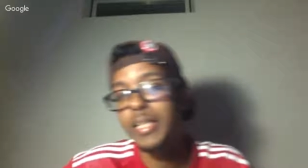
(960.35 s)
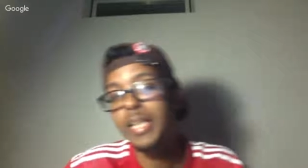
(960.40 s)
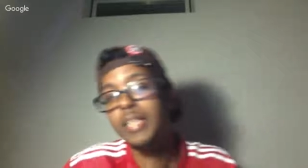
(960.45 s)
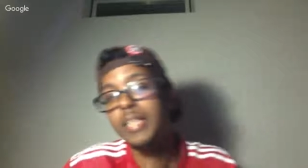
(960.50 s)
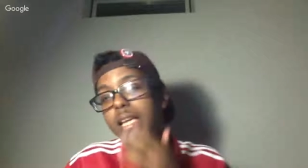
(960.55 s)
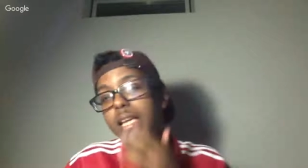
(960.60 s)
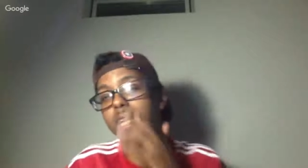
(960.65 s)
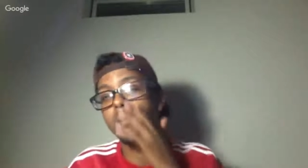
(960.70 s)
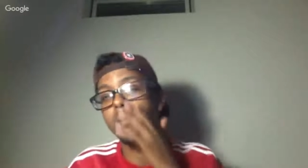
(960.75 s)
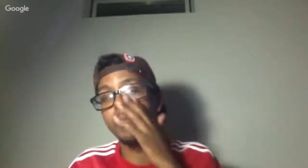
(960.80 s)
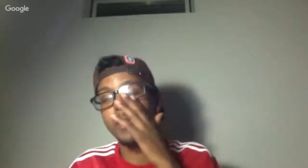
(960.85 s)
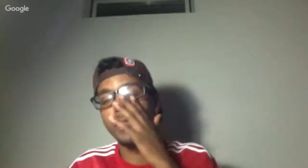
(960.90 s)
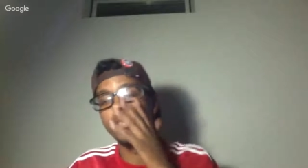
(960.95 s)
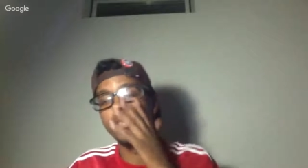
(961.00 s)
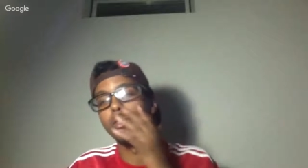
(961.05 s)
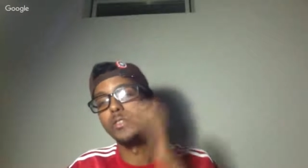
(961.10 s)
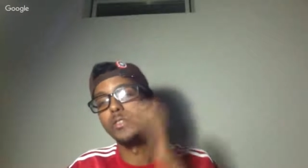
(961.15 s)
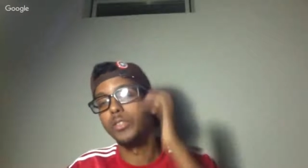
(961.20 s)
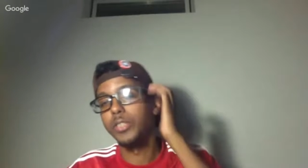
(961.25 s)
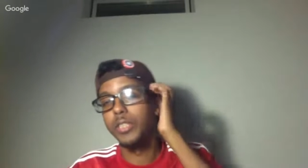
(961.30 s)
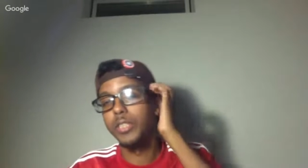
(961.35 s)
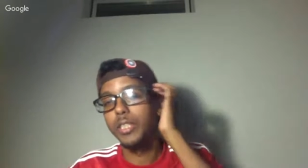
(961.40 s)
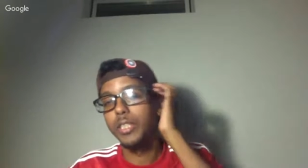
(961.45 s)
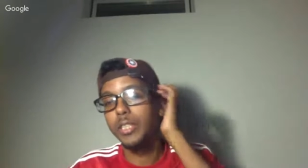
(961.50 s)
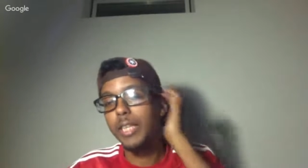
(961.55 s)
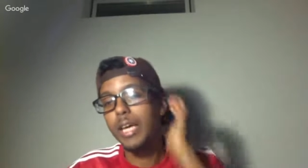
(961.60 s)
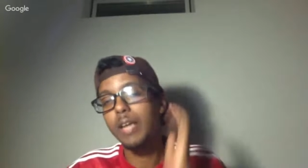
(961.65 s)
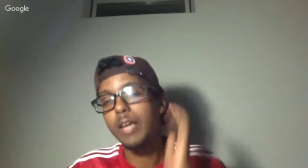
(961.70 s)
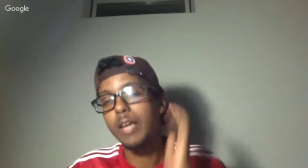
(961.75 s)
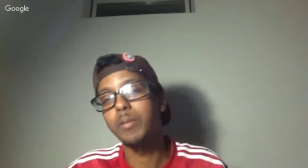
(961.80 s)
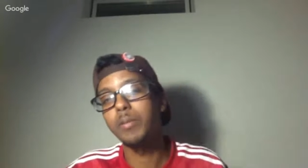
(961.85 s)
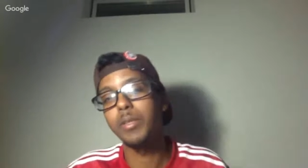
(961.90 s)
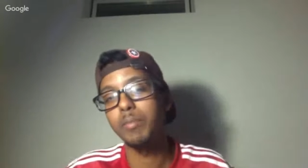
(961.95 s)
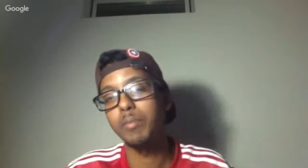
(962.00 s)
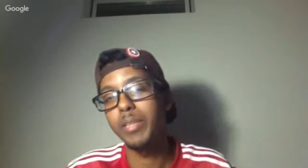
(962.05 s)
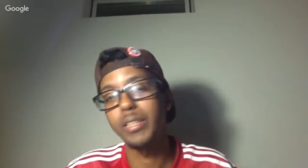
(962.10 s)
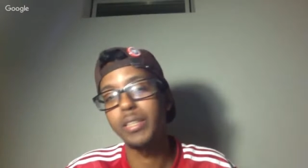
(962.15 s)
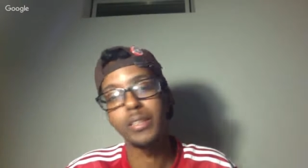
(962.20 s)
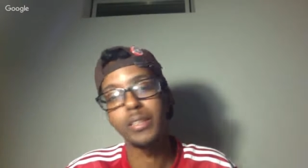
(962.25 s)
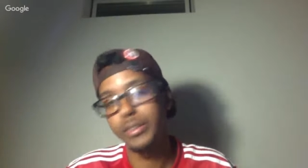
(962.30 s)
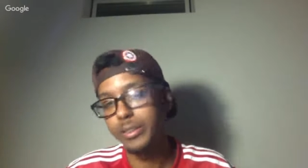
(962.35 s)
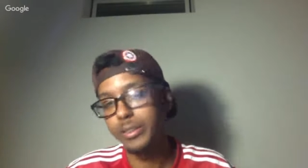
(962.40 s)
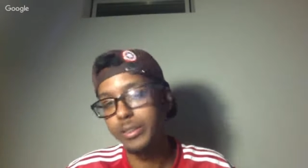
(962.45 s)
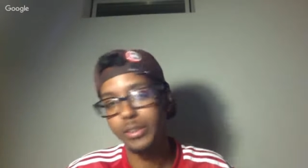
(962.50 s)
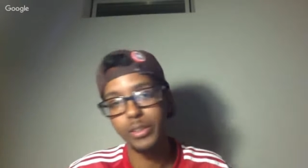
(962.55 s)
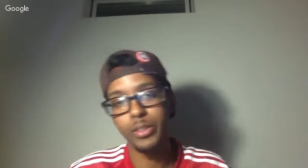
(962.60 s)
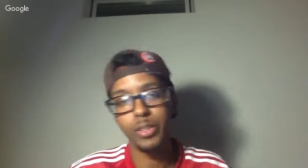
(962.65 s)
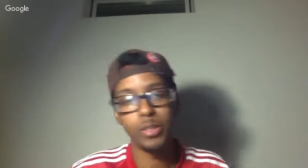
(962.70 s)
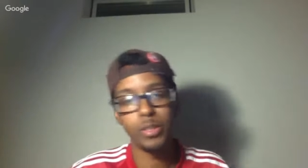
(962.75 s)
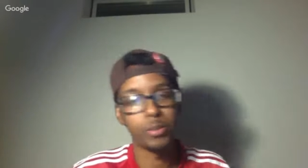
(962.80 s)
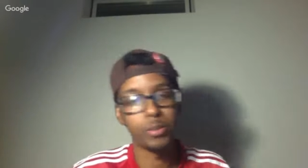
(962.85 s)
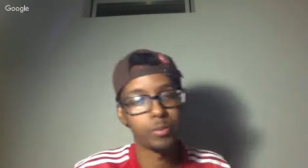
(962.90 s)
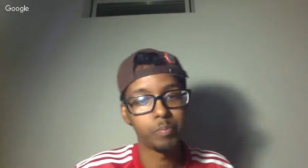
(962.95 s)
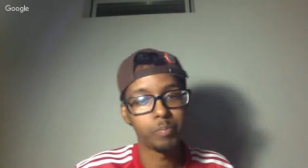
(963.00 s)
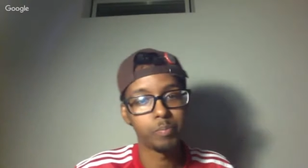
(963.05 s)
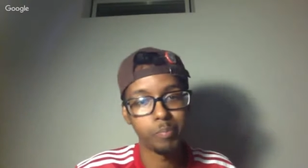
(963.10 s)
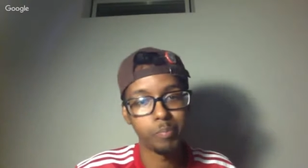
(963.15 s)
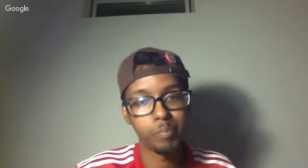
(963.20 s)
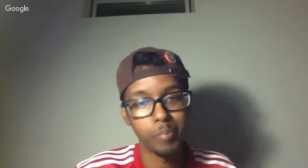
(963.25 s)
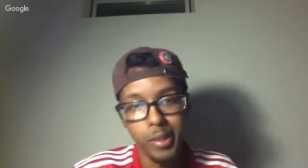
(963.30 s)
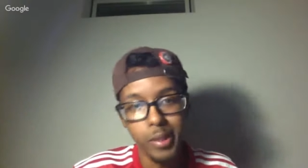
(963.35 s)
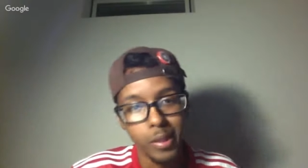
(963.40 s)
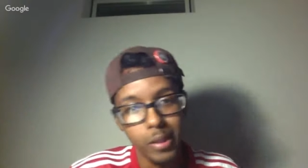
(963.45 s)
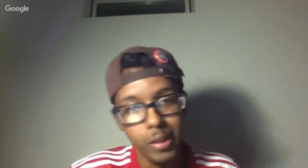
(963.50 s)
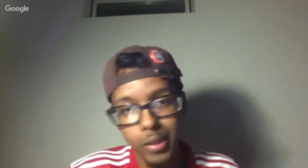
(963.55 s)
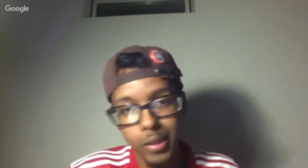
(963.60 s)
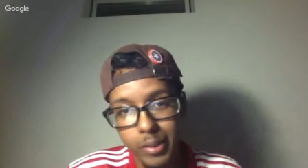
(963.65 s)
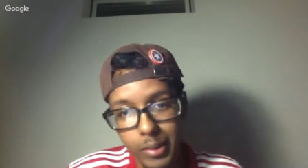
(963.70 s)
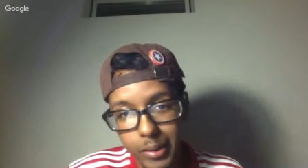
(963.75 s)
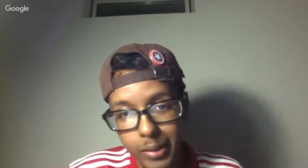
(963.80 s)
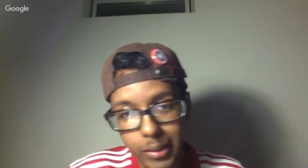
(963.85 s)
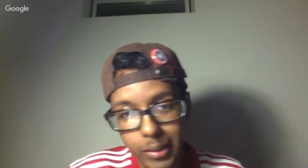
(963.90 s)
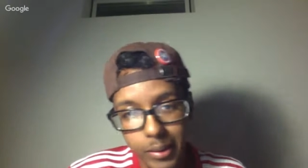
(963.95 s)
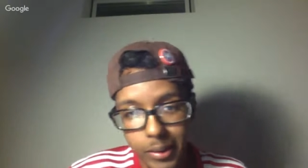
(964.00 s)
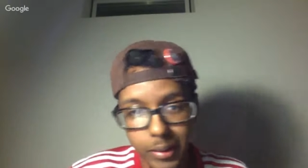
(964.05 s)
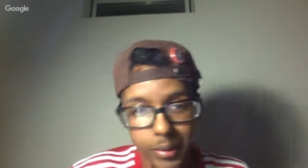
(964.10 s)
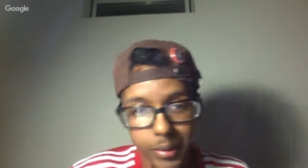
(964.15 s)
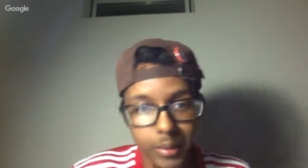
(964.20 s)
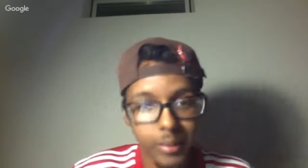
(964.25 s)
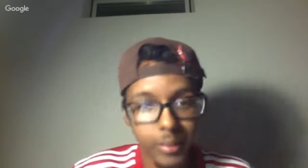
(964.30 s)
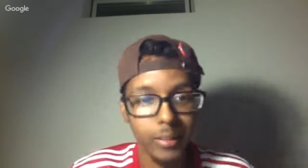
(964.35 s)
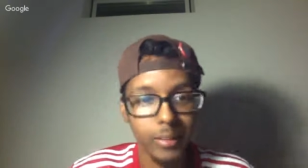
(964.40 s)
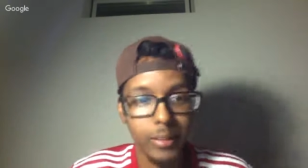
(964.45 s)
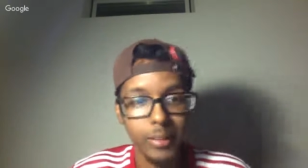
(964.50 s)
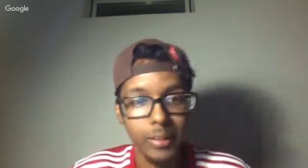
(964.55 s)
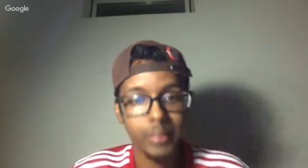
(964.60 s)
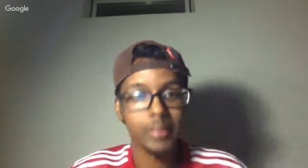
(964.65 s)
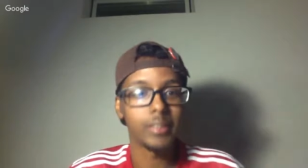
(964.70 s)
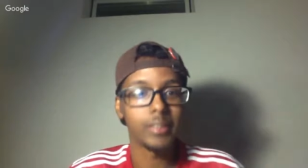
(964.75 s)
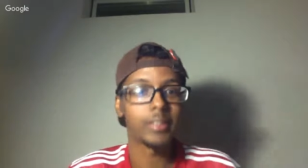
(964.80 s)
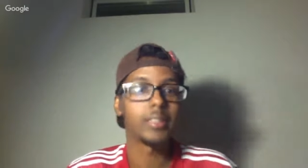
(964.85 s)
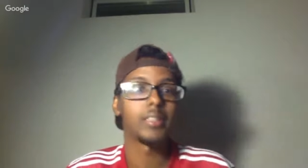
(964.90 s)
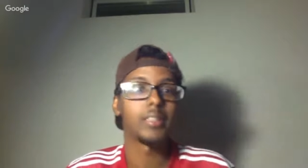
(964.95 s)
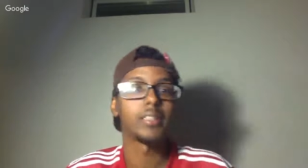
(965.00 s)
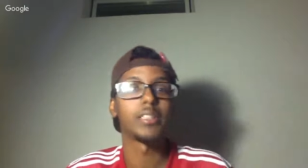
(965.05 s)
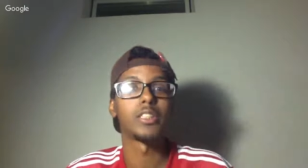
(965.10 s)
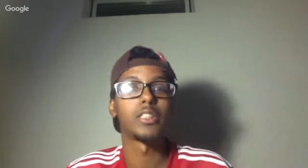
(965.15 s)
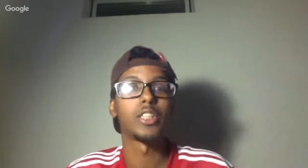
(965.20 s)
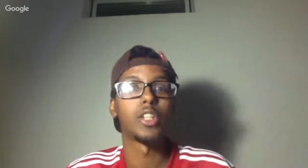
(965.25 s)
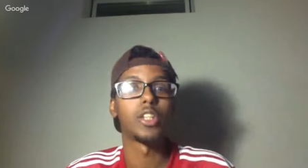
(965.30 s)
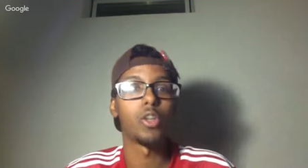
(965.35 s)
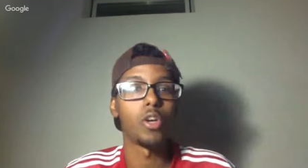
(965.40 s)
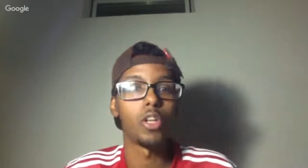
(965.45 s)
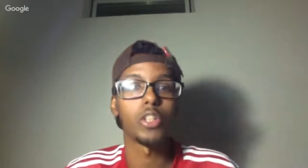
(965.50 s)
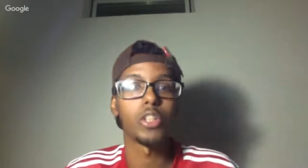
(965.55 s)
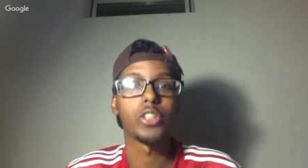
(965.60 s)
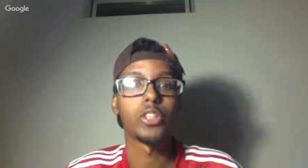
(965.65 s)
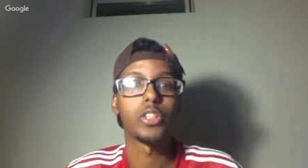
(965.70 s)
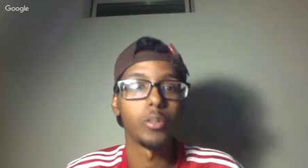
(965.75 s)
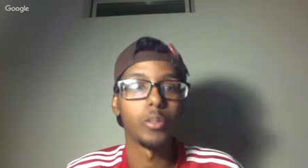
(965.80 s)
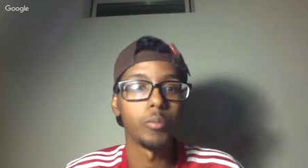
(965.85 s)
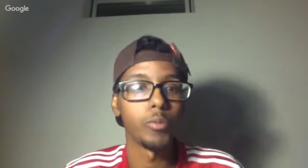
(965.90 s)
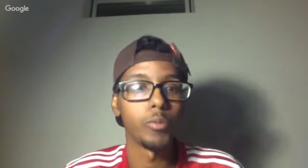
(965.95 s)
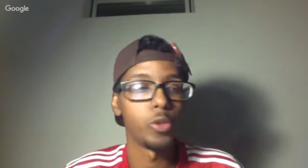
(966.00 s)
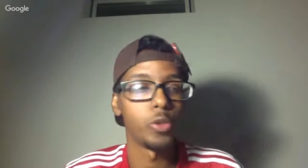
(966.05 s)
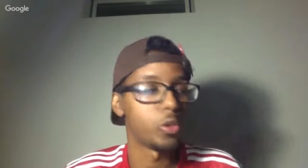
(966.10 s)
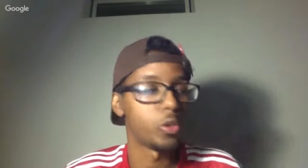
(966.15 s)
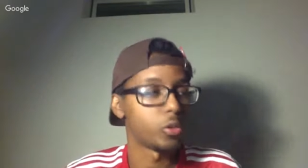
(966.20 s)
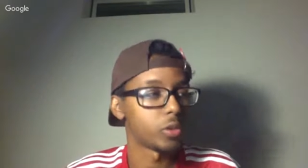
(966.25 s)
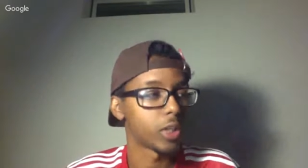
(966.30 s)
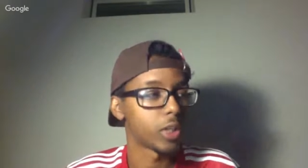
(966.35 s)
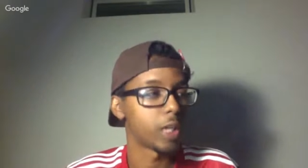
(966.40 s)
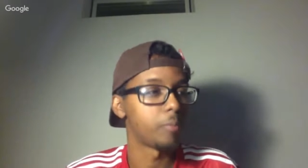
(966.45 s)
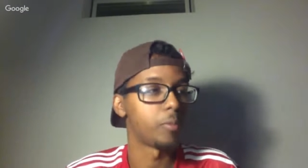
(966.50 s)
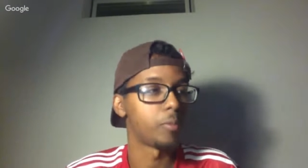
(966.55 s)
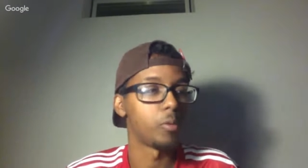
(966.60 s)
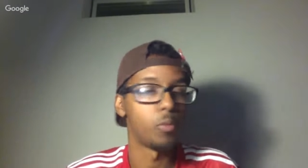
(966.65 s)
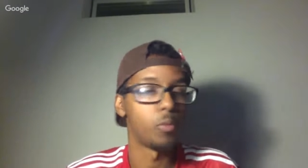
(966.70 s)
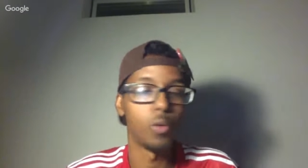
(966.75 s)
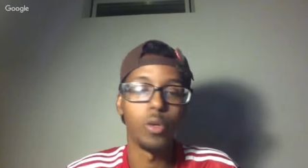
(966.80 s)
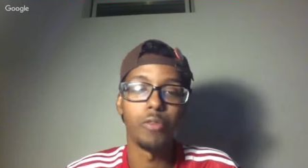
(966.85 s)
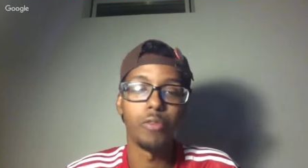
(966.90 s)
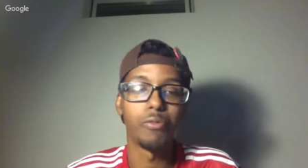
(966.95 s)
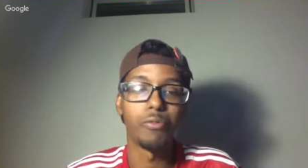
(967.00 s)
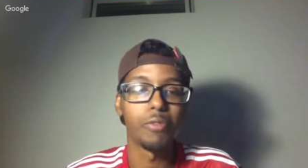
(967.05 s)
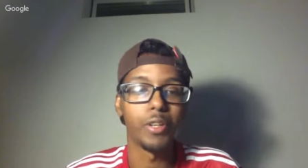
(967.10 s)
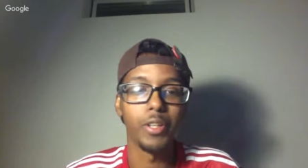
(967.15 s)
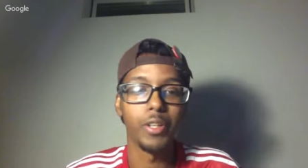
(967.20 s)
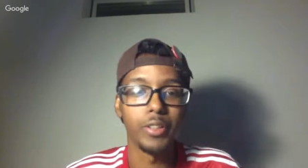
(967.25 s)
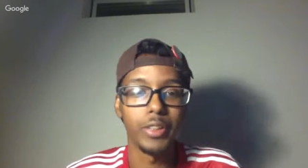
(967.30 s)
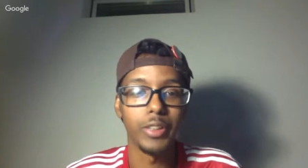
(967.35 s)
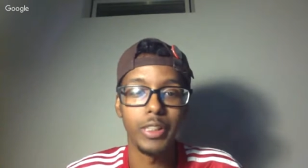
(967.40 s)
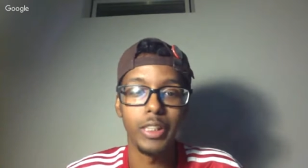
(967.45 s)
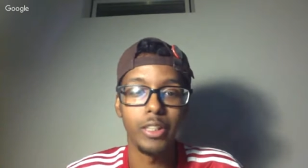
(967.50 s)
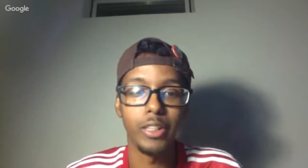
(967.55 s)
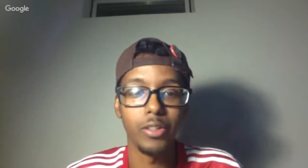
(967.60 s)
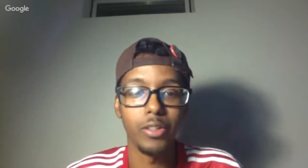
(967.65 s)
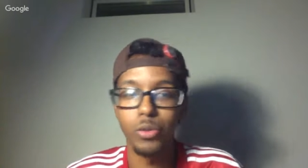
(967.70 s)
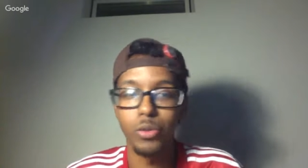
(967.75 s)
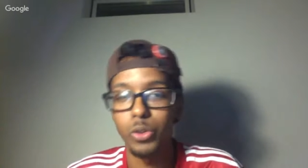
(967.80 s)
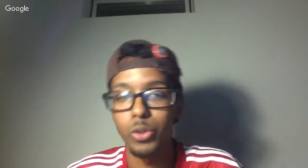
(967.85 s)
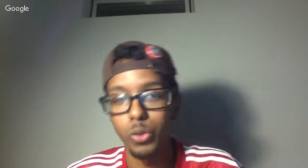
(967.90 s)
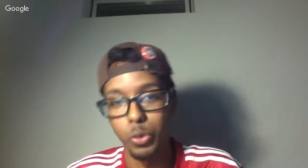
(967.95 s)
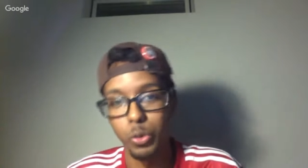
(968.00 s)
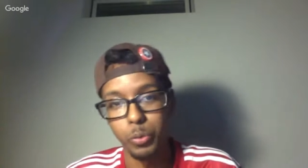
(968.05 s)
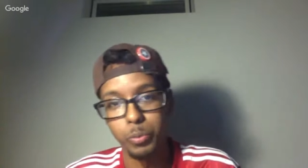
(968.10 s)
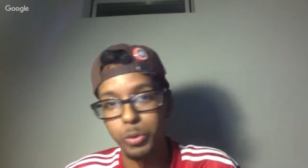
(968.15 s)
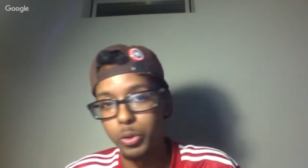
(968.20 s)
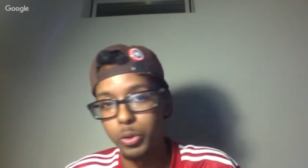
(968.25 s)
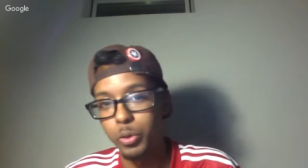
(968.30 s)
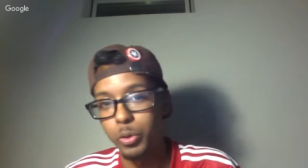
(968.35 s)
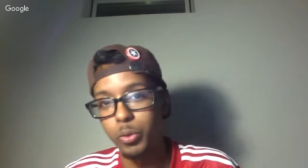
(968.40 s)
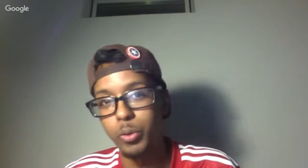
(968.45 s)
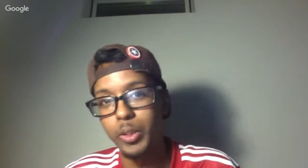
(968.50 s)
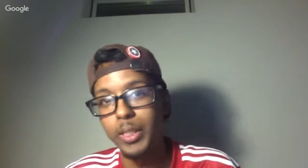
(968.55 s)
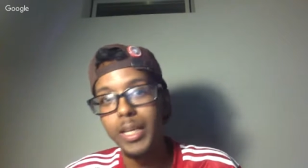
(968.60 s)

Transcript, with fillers: that'll be interesting. That'll be because you know this this, this this, this is an awesome you know type of warfare Ezekiel's group's doing.